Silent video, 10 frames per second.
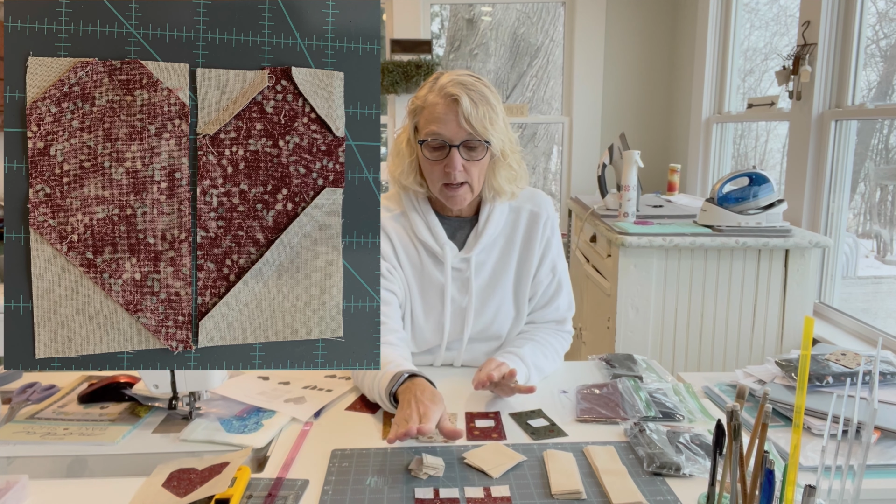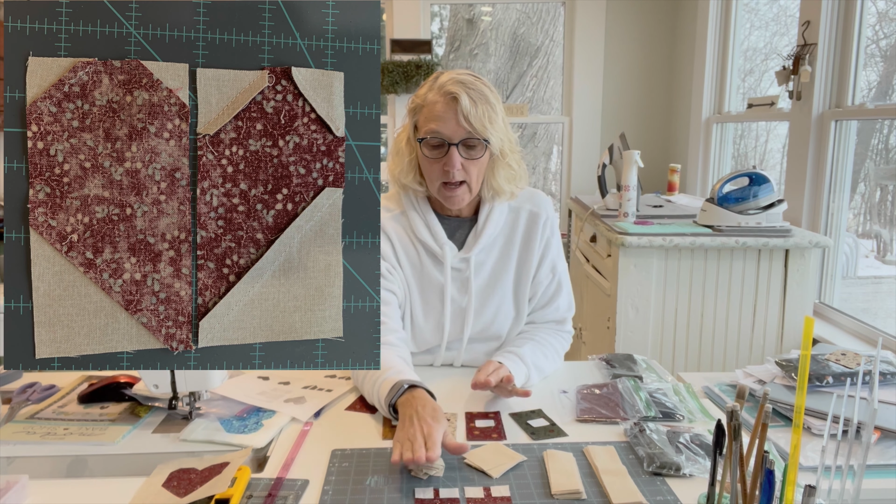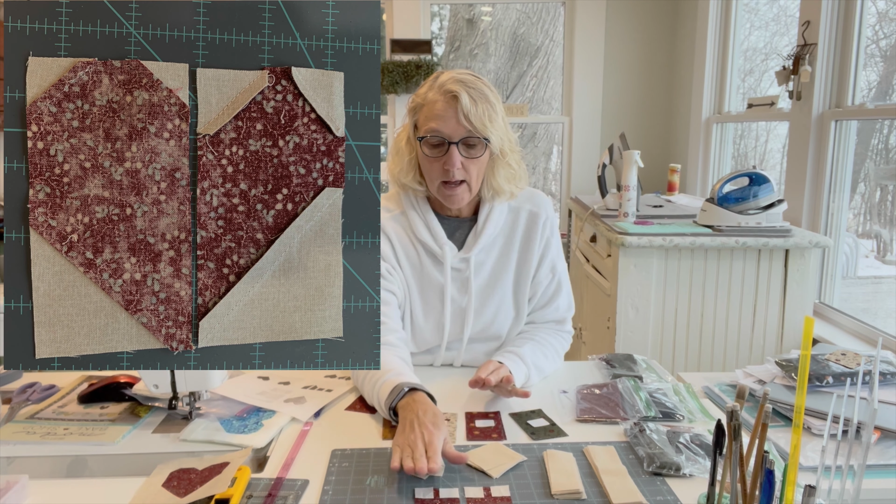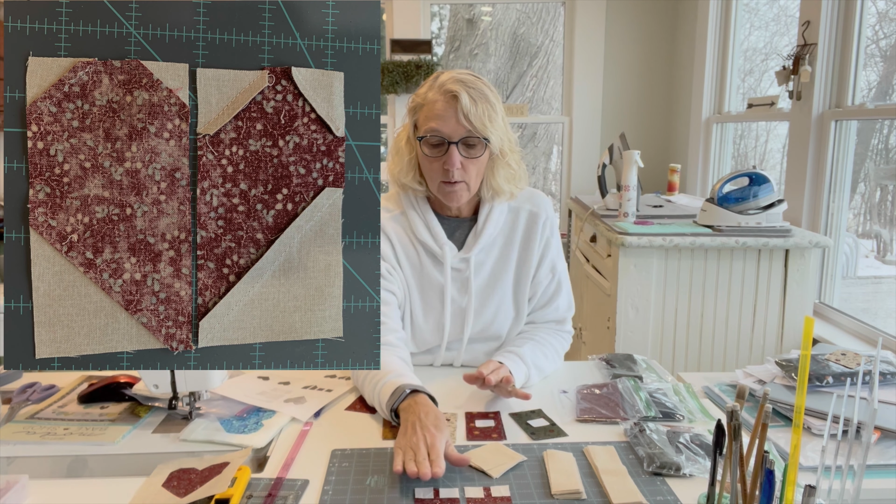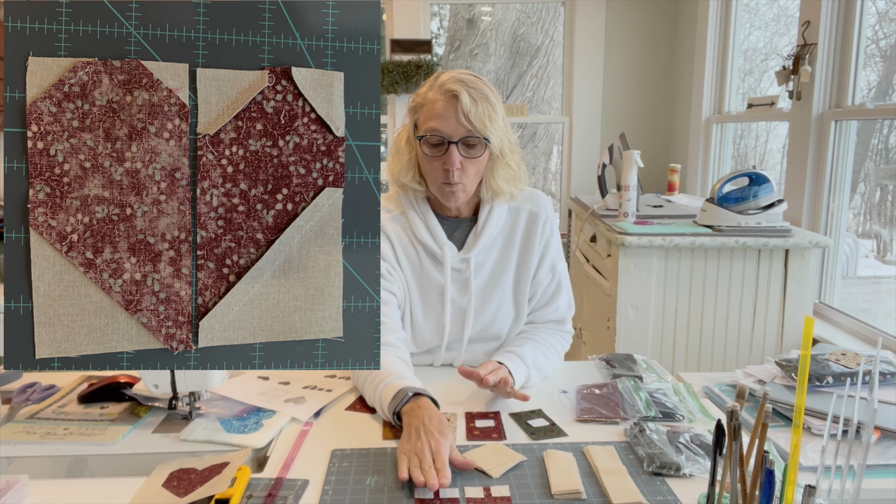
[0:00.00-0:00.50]

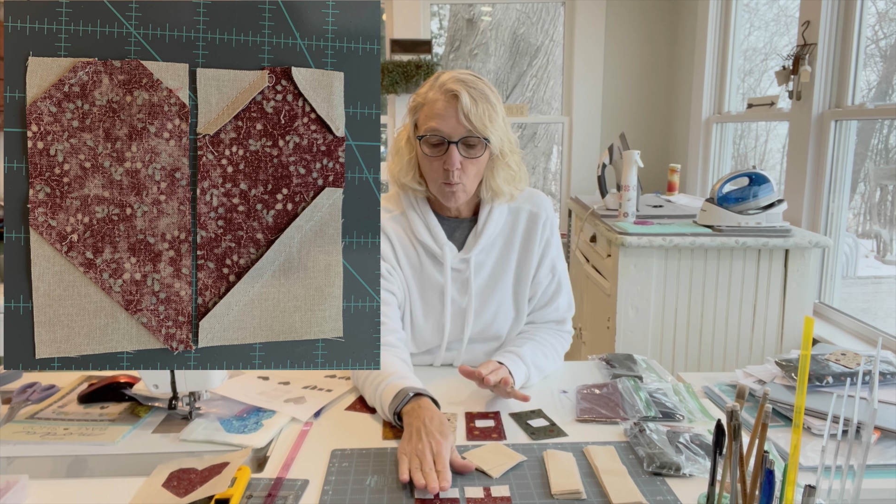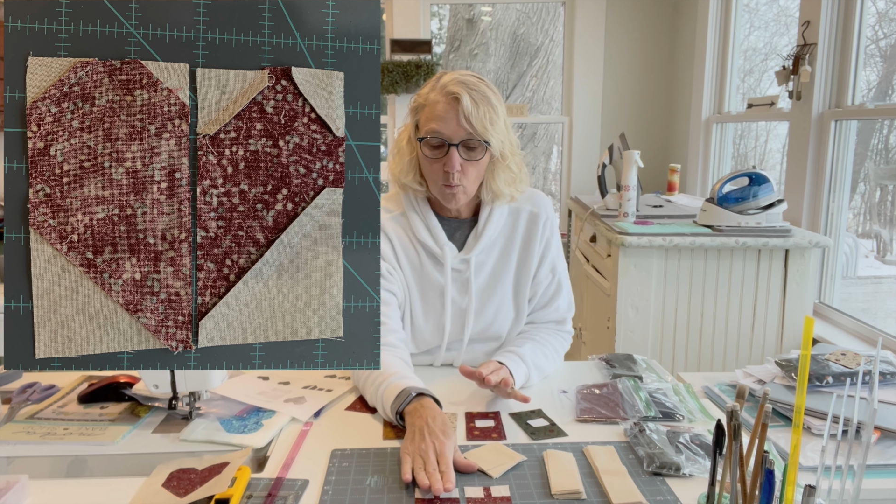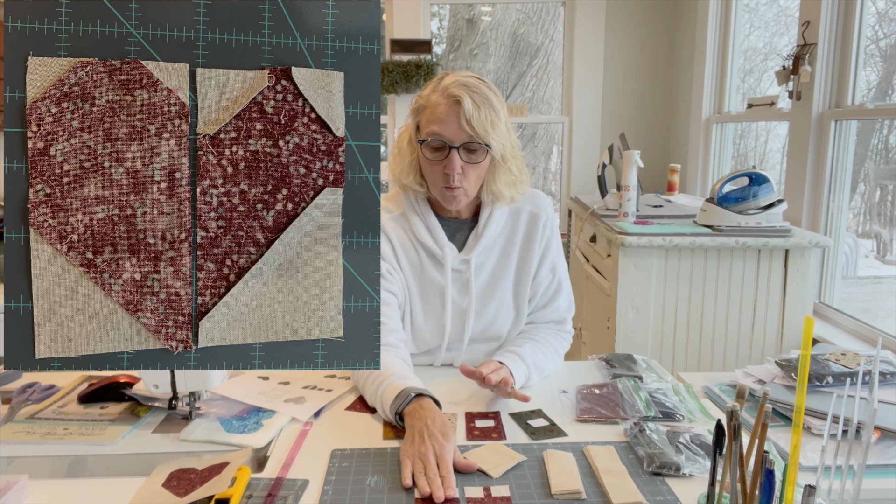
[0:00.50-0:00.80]
on